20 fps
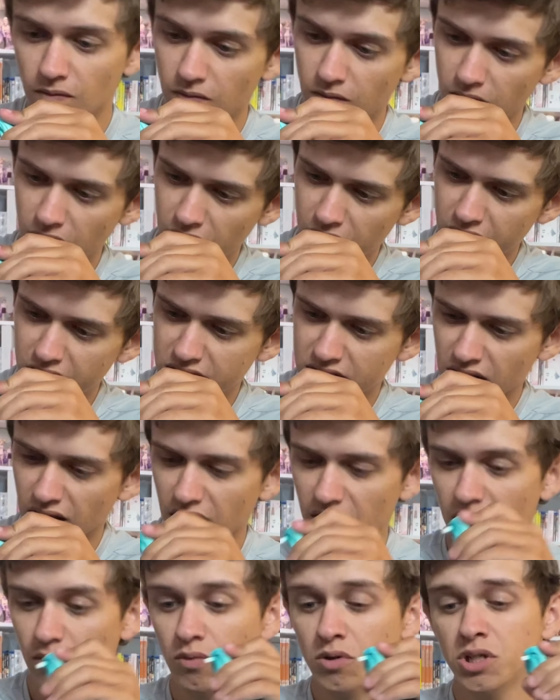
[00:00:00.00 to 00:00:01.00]
very
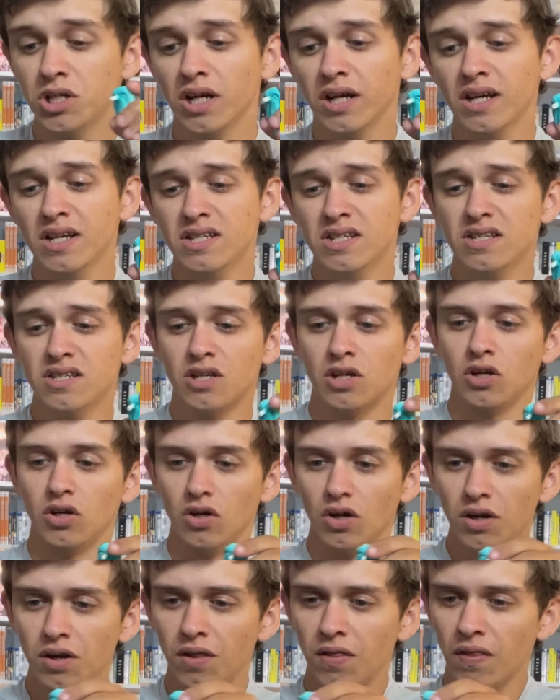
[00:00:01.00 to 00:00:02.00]
tight, which I guess is a
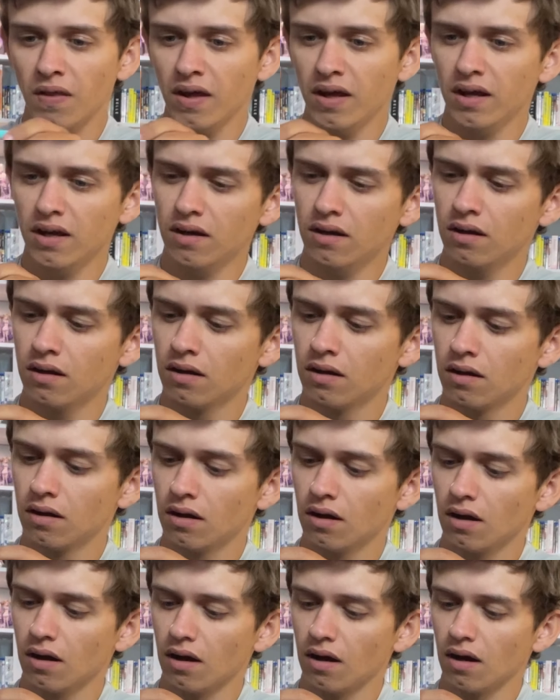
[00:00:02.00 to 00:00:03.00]
good thing,
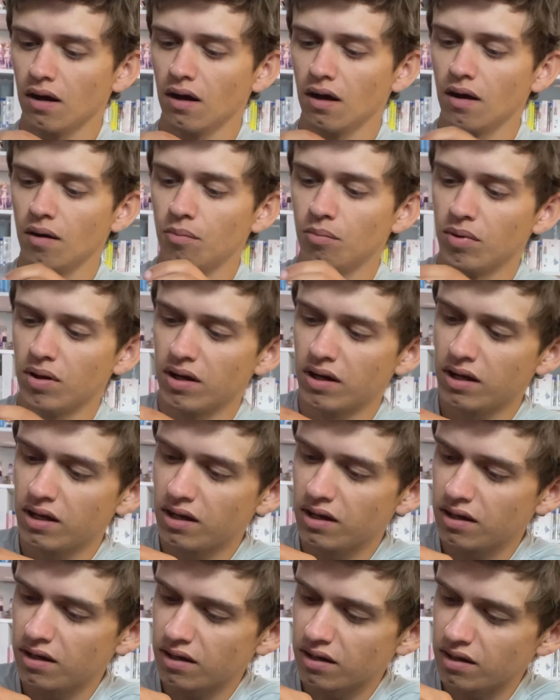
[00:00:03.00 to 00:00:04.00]
but
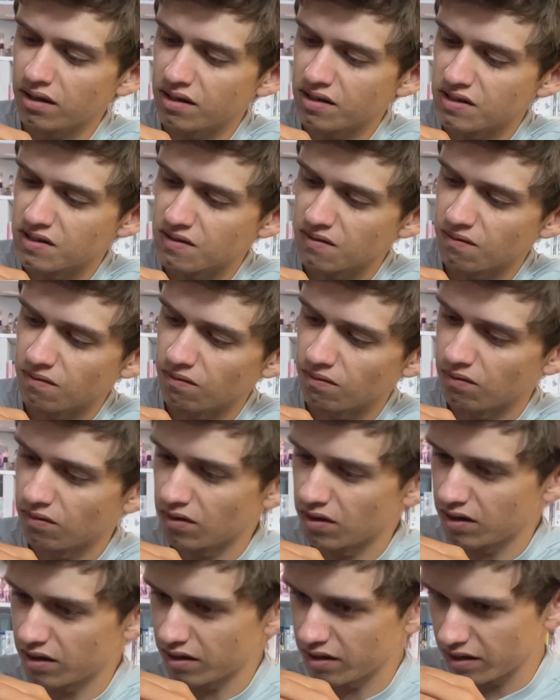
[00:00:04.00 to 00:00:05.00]
it is
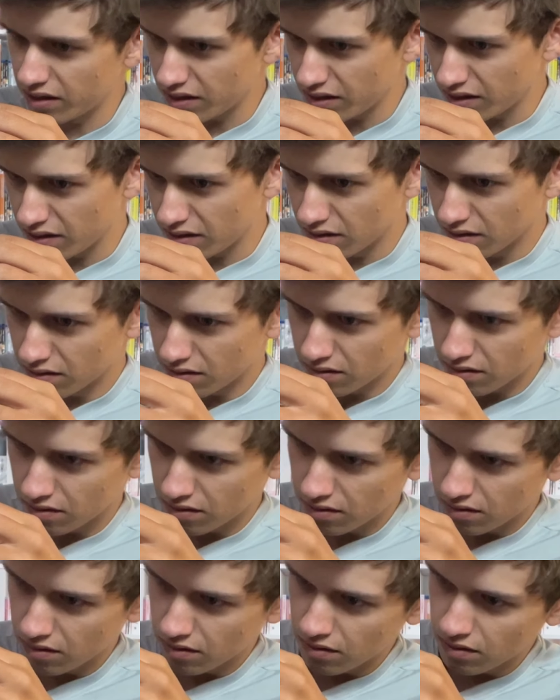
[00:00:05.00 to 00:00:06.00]
very
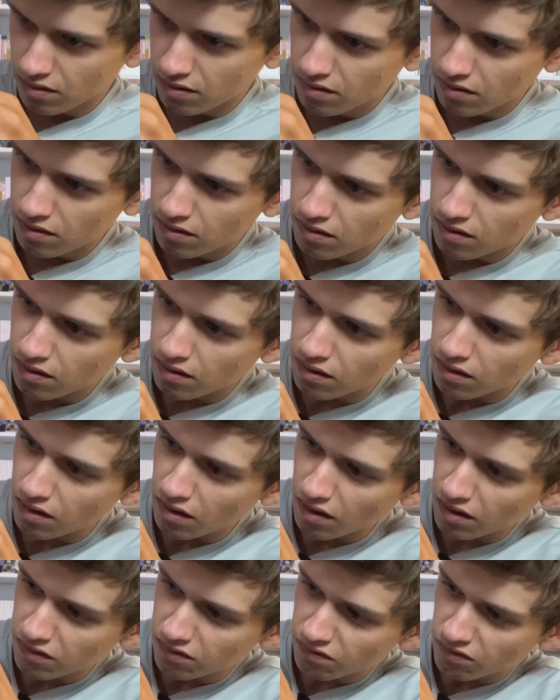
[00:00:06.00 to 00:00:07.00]

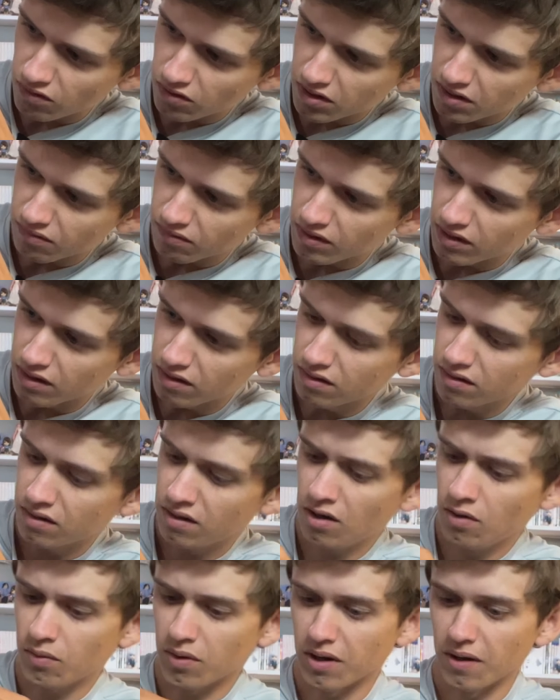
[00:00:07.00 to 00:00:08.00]
not forgiving.
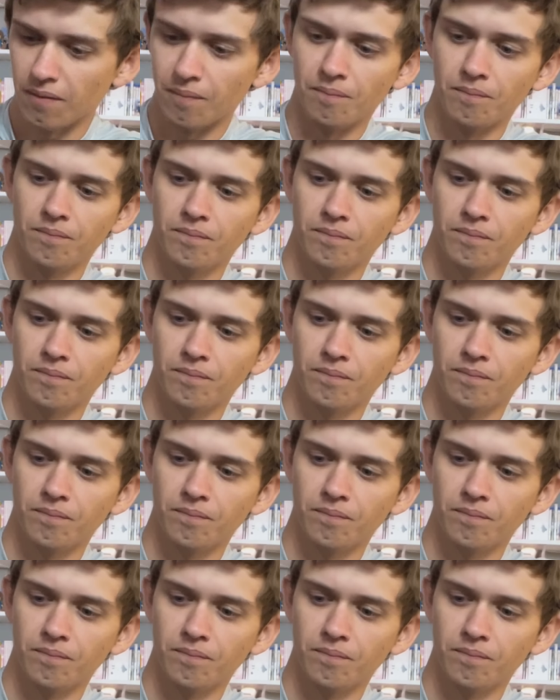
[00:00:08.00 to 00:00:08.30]
There we go.